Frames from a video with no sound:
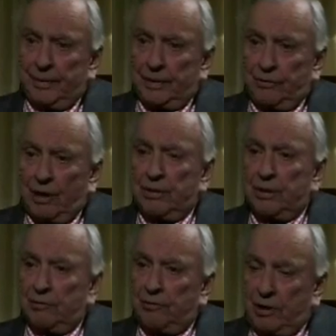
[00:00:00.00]
The
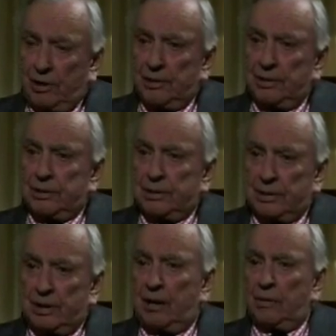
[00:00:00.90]
Founding Fathers did
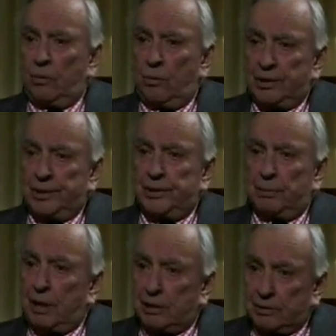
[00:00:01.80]
not want
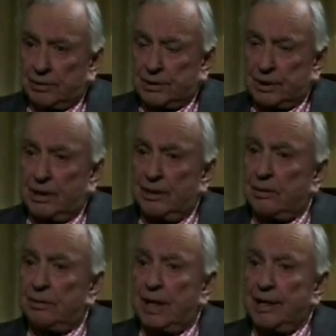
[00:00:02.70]
democracy in the
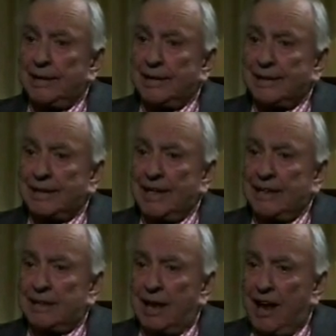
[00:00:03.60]
United
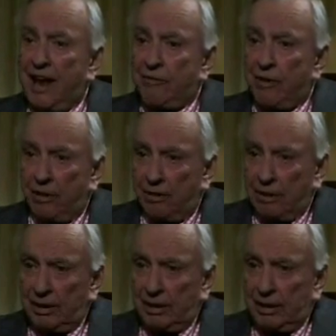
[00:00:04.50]
States ever.
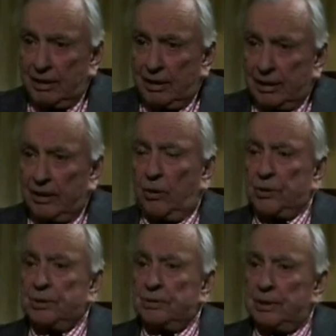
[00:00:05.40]
They
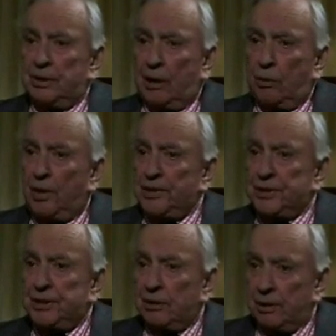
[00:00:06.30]
also did not
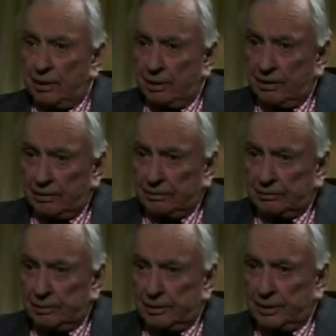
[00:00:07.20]
want tyranny,
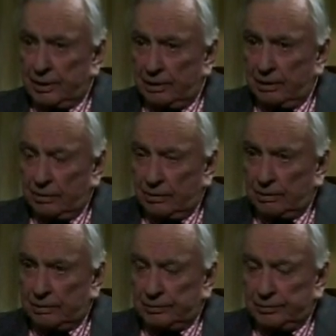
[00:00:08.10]
a king
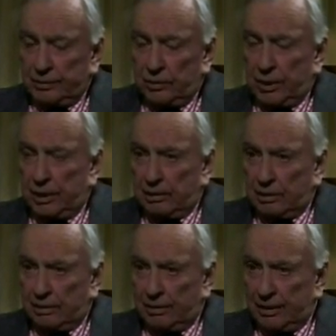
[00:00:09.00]
or a
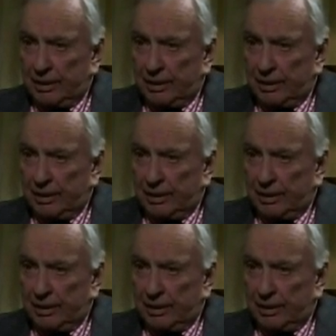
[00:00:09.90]
Hitler.